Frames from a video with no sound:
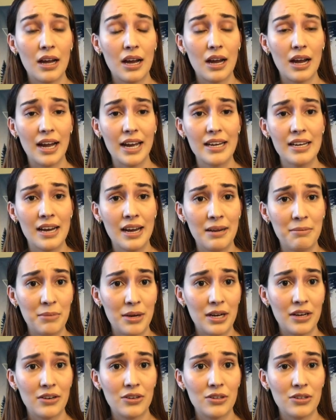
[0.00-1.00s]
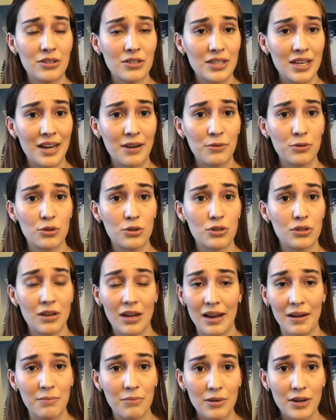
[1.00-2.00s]
I had nightmares.
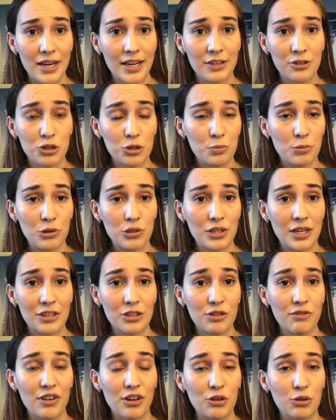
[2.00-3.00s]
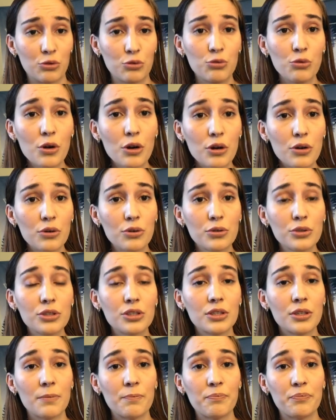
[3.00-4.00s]
I'm an anxious person. I just felt
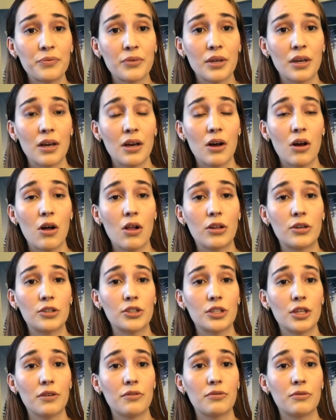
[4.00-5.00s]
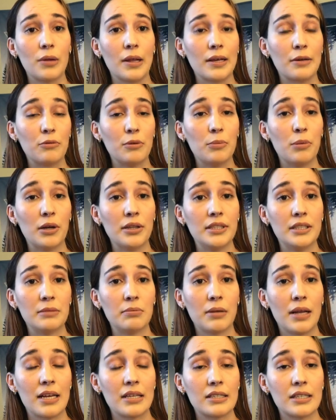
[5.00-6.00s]
gross. All our stuff, well, like, we bought these
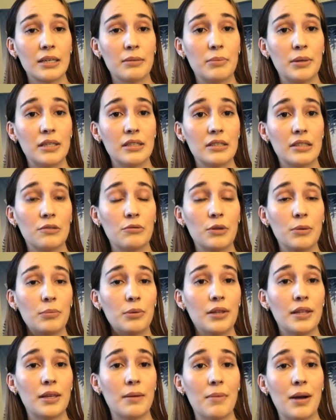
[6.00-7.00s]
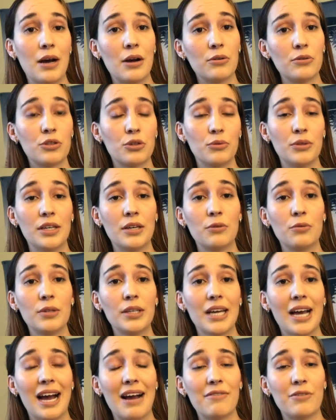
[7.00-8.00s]
plastic bins and we put them out, so we didn't
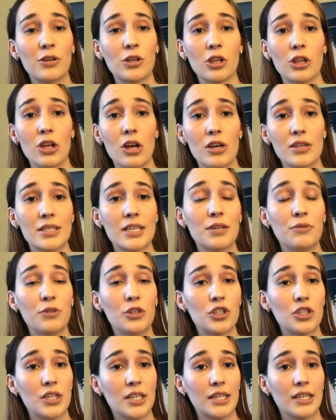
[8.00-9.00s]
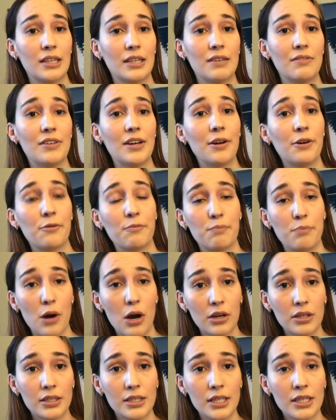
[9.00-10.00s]
really have a closet. We just, like, lived out of
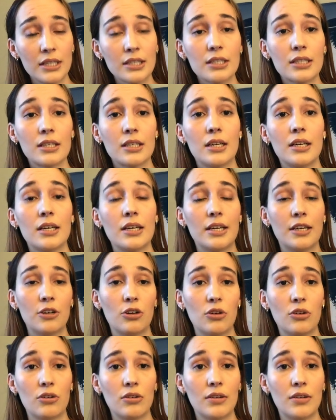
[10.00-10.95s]
boxes in our,